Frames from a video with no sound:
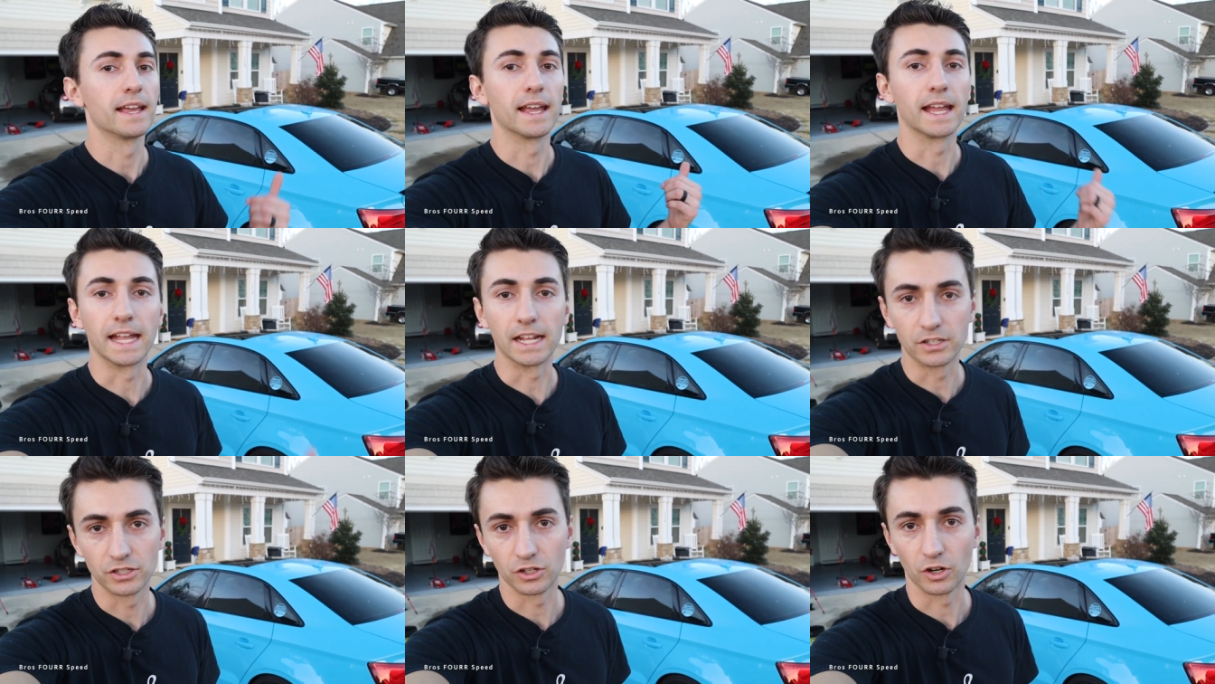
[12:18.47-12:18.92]

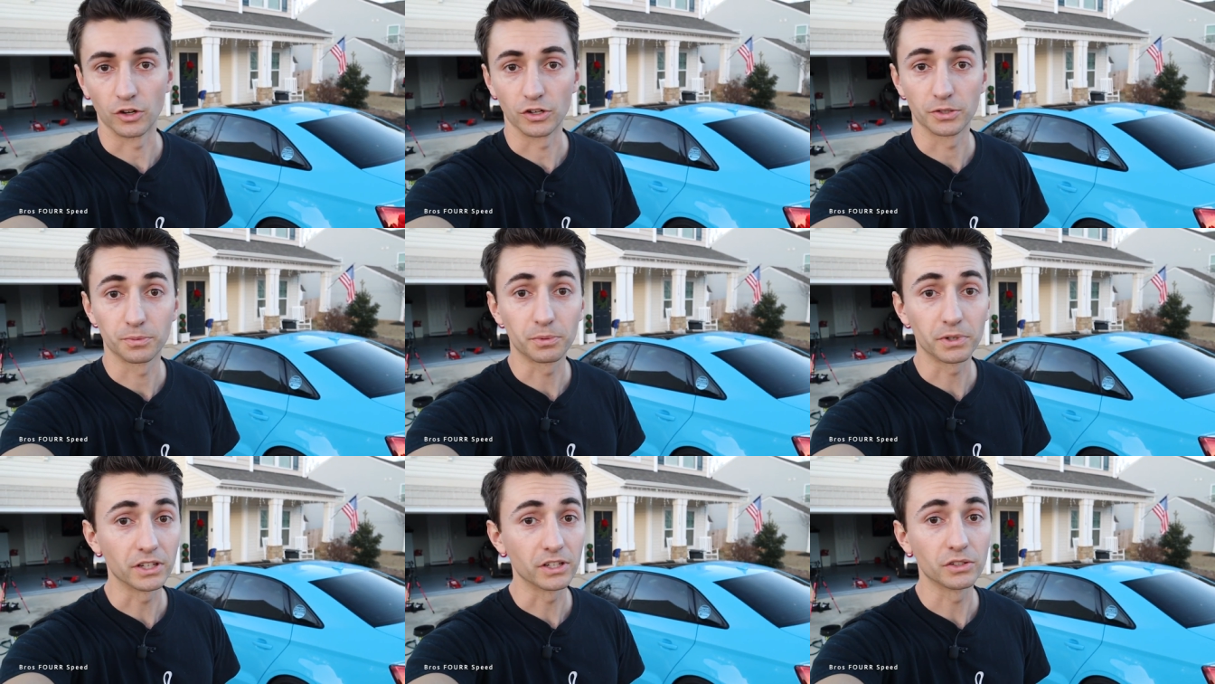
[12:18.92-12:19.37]
H and R
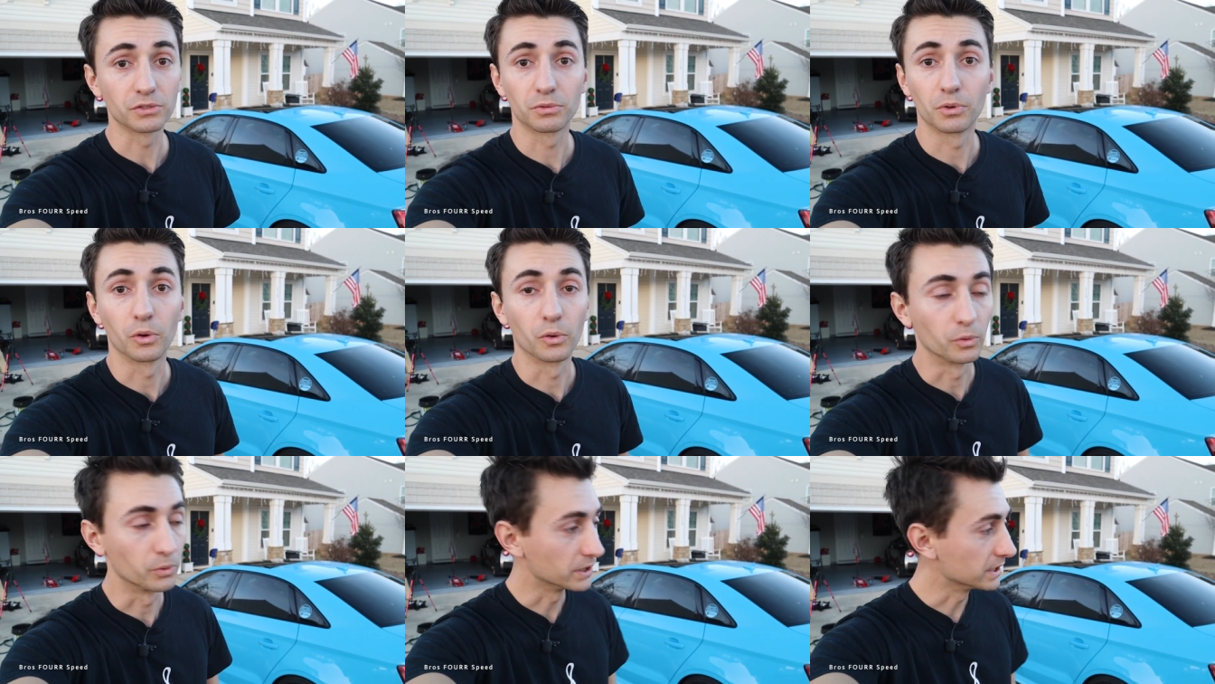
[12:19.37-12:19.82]
Springs
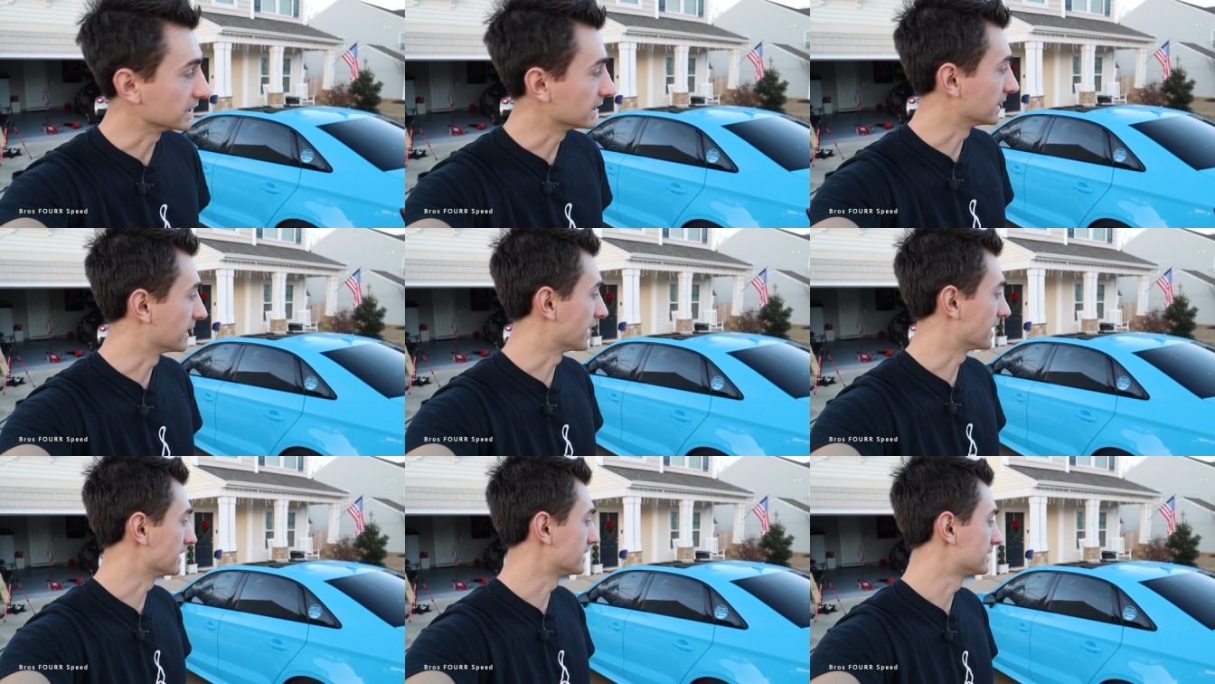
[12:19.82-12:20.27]
rode really
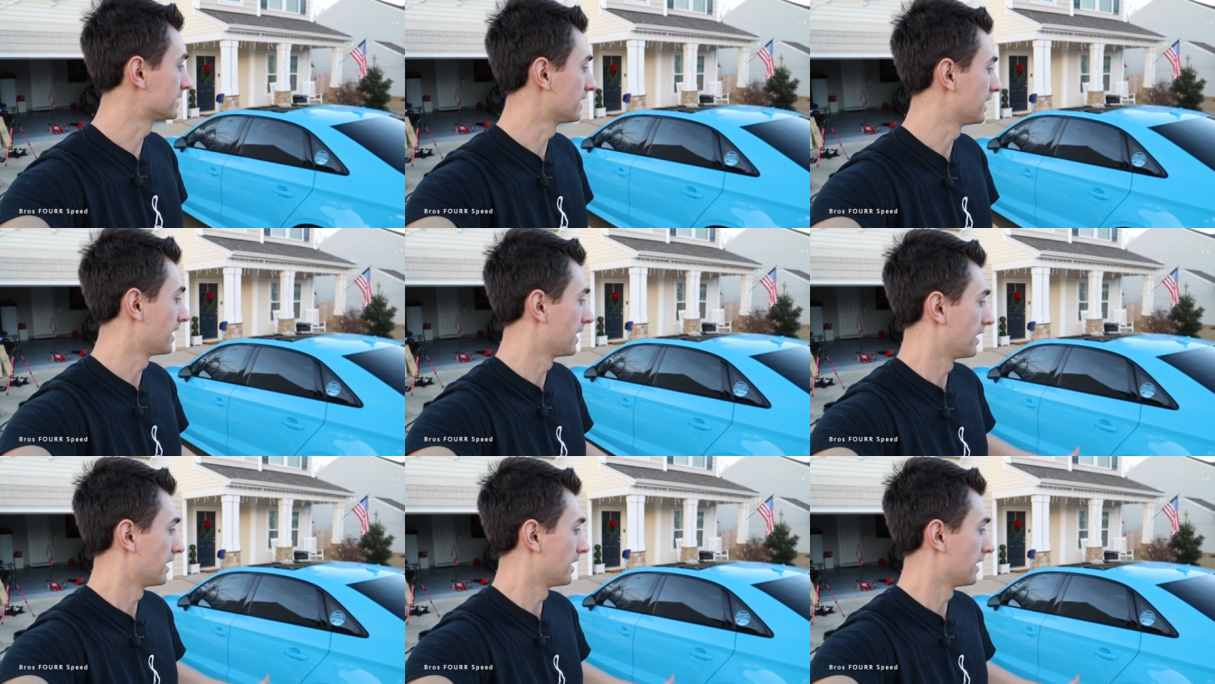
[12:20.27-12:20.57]
nice.